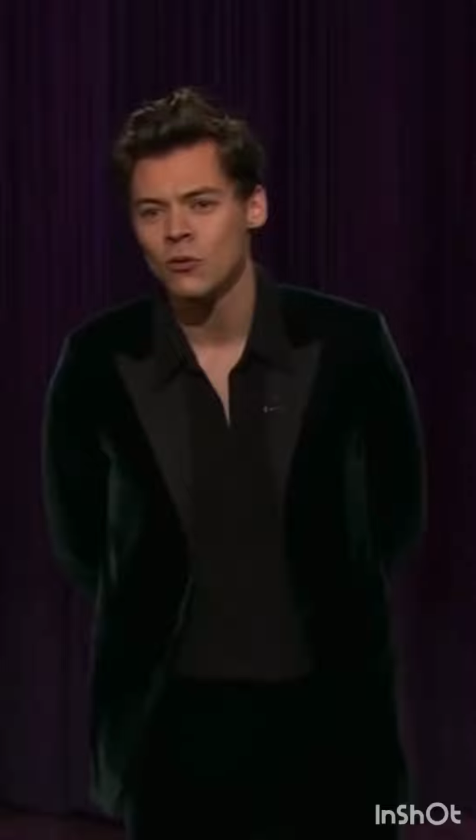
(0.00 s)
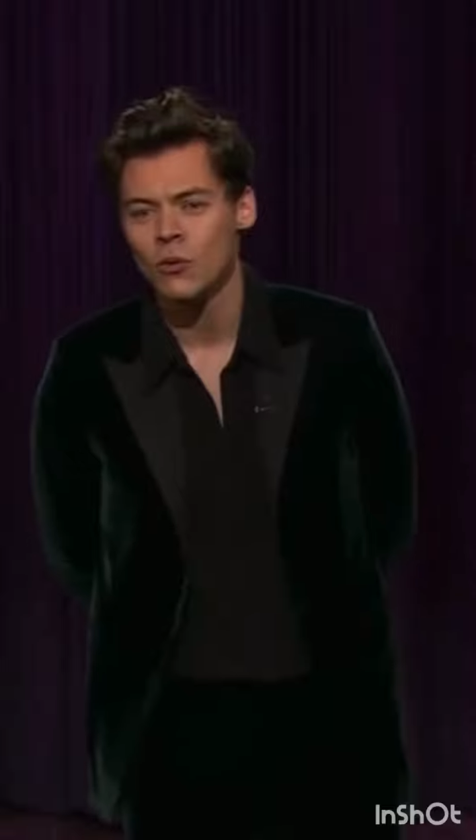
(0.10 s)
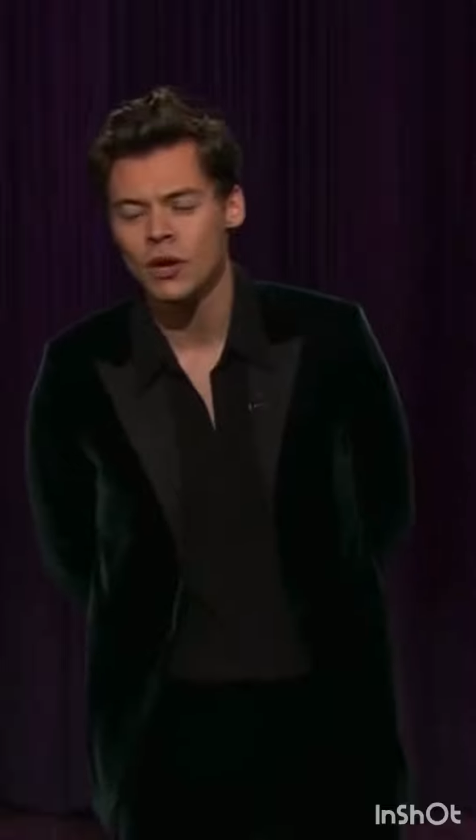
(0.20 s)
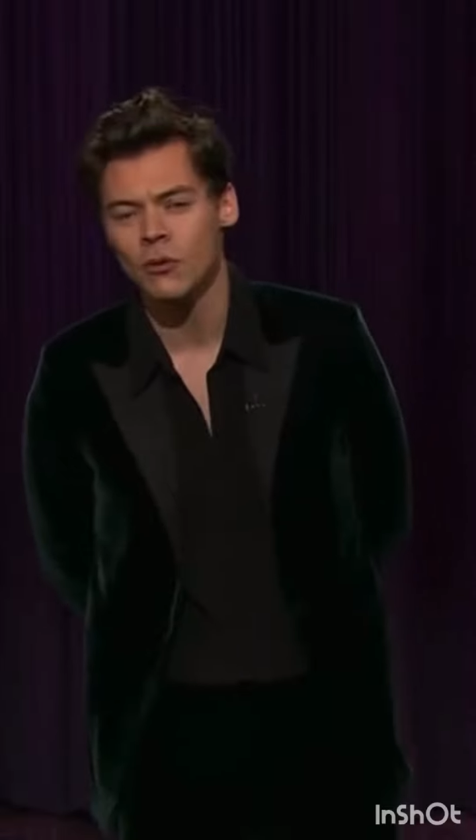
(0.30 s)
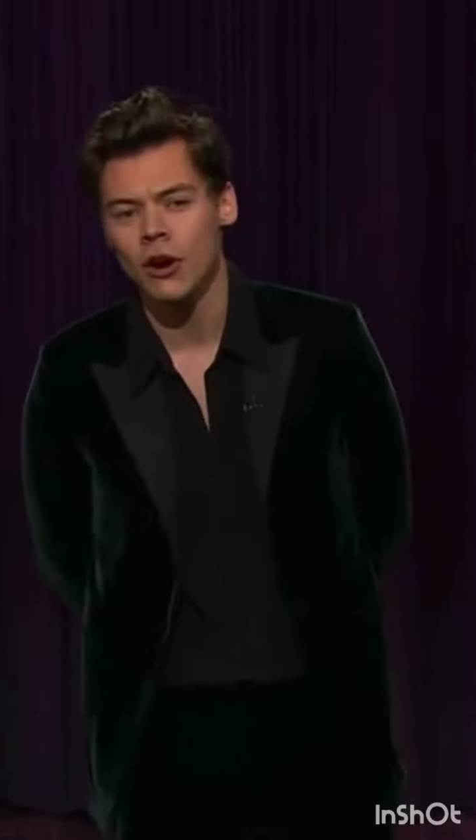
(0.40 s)

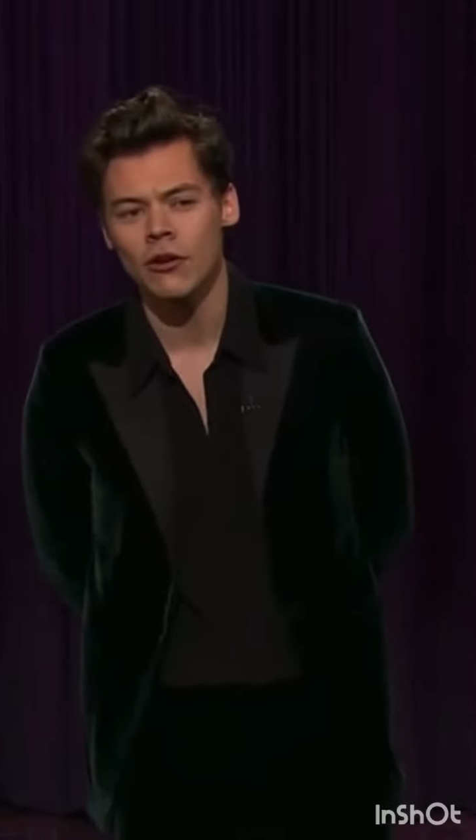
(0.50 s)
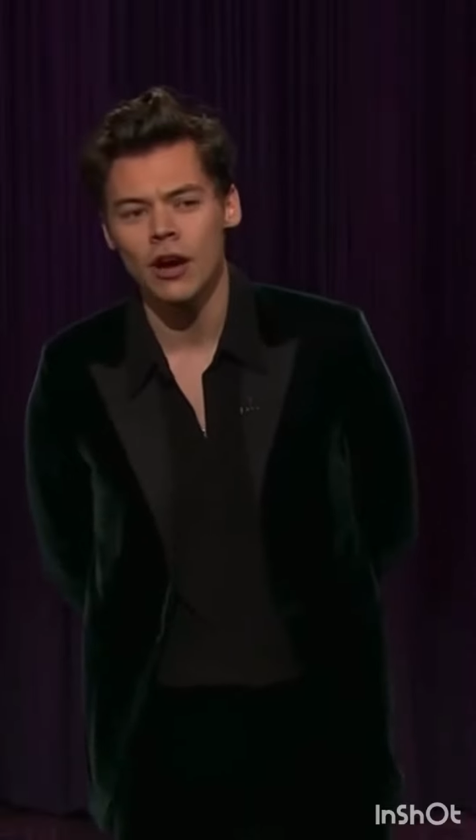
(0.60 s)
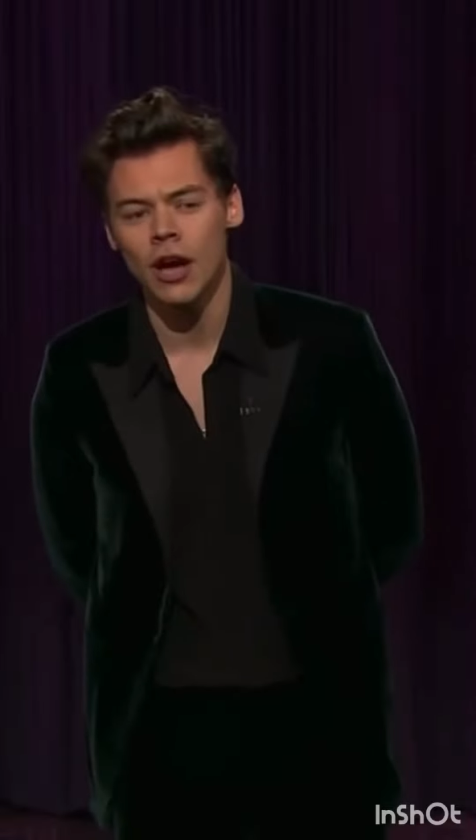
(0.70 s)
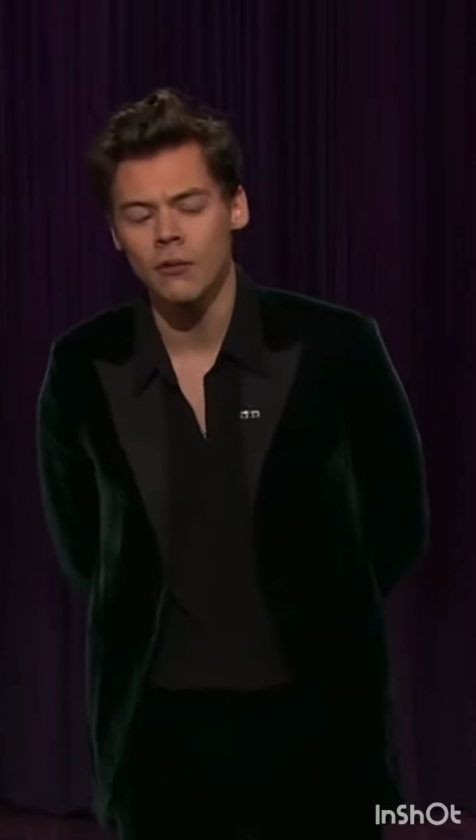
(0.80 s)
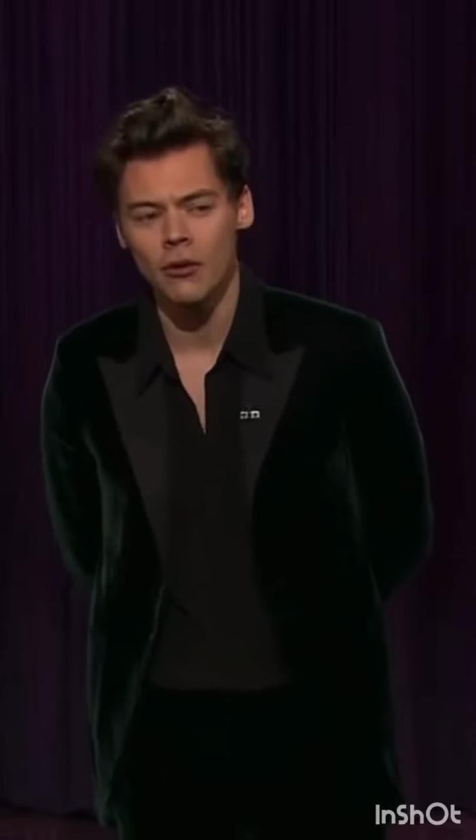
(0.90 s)
We were,
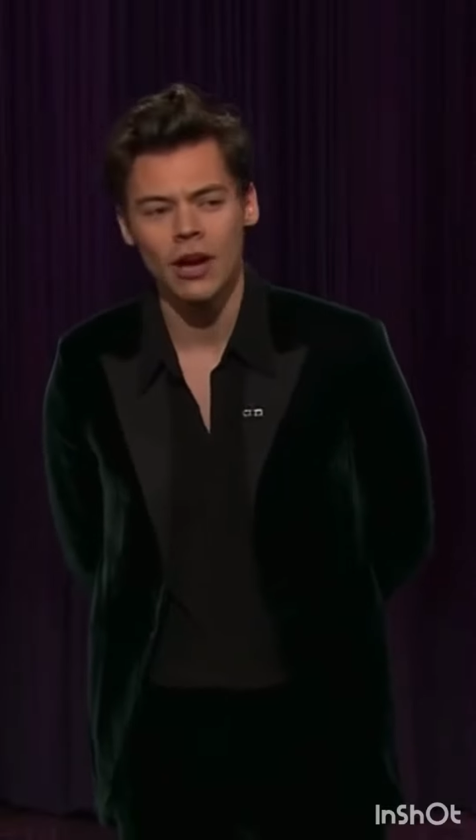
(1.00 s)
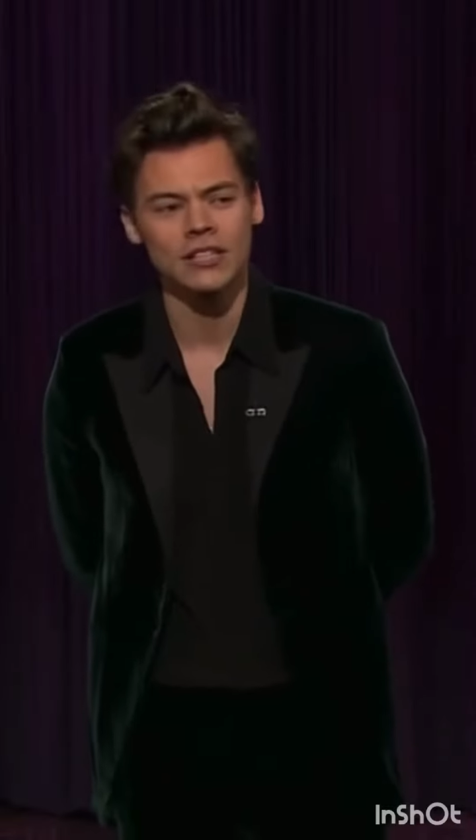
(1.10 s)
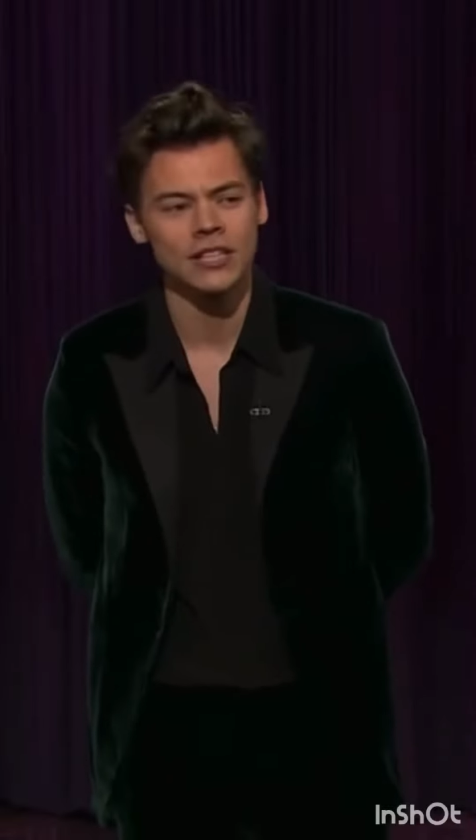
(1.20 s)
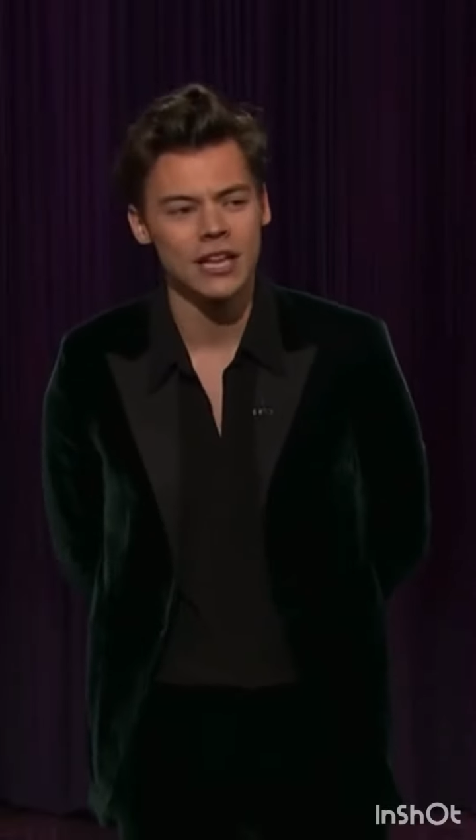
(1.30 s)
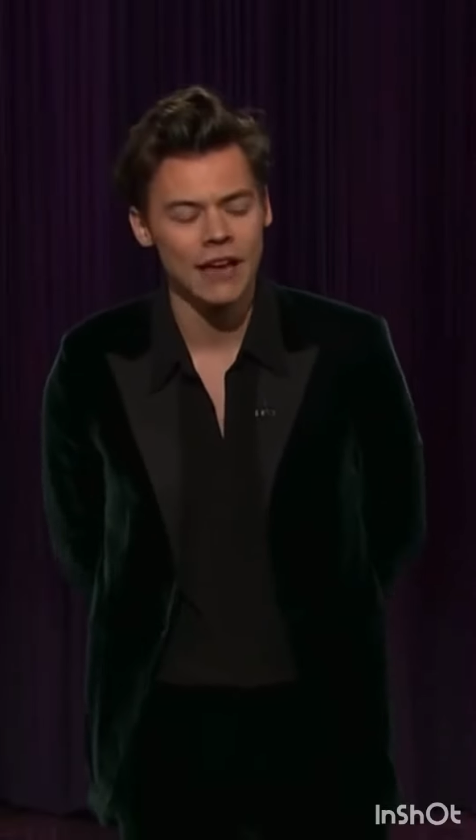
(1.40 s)
uh, we were
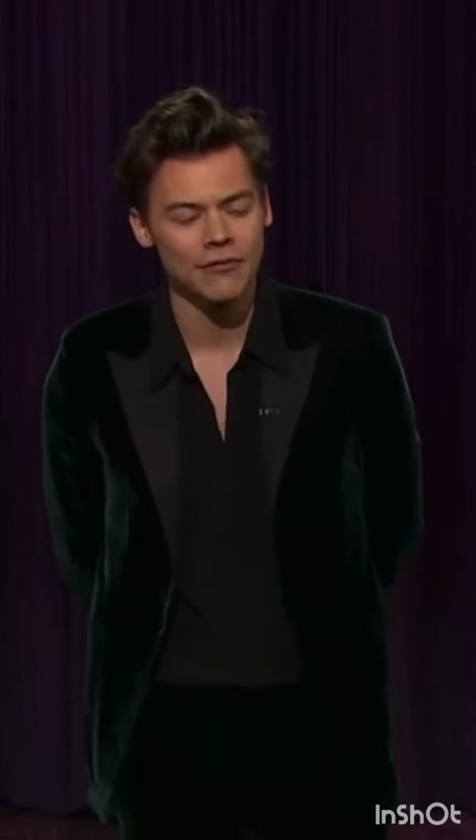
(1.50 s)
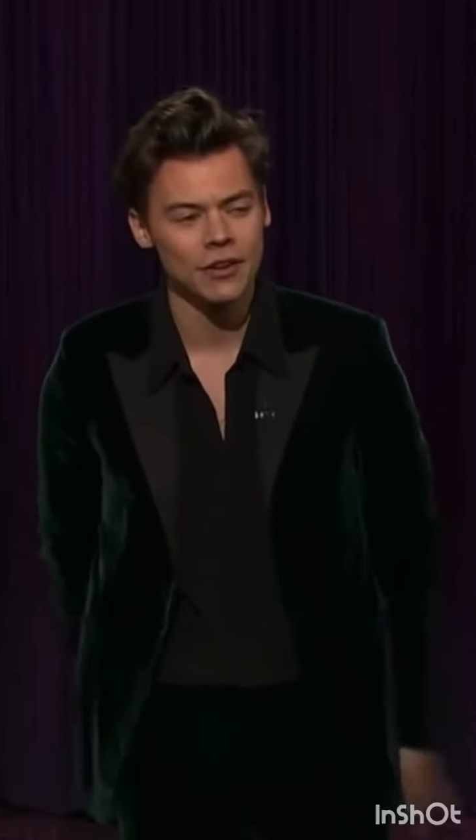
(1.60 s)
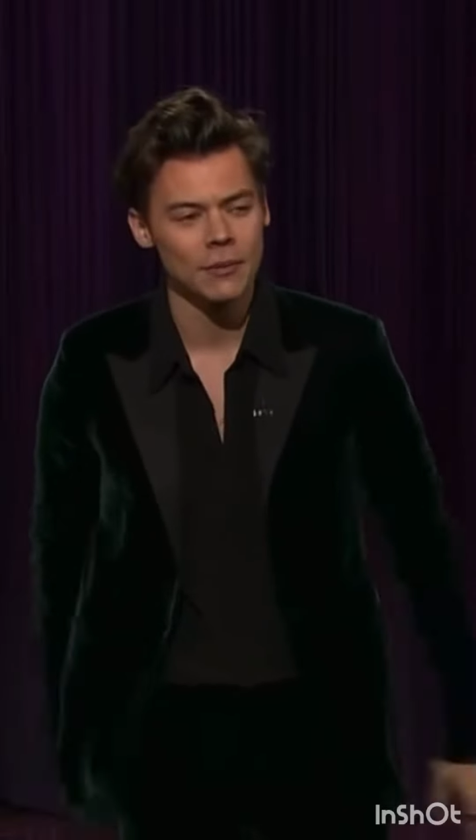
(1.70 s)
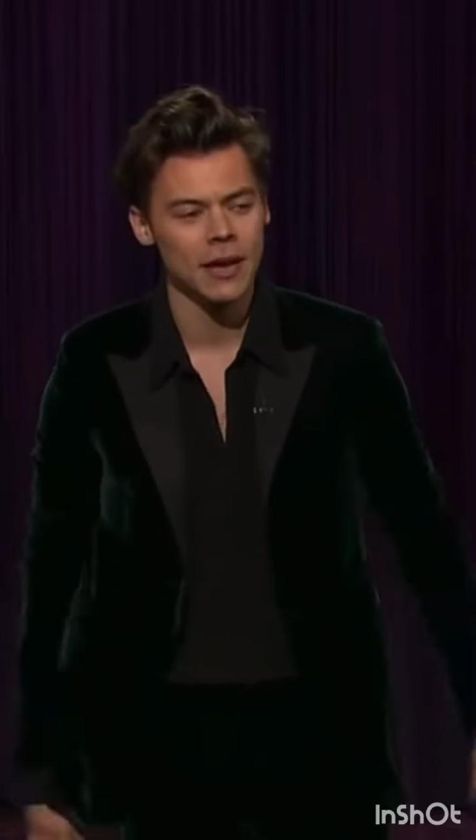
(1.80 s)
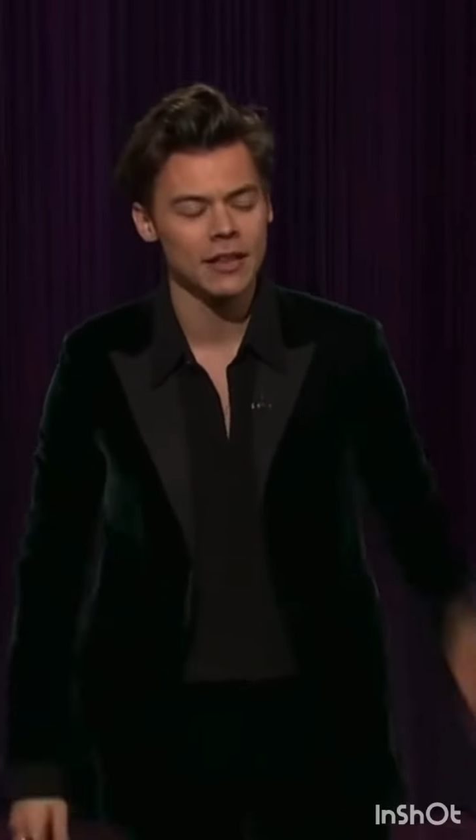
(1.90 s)
actually
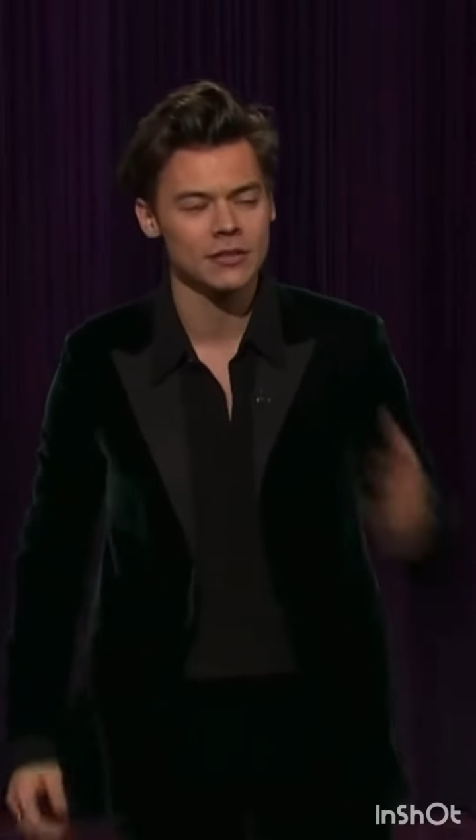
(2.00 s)
laughing about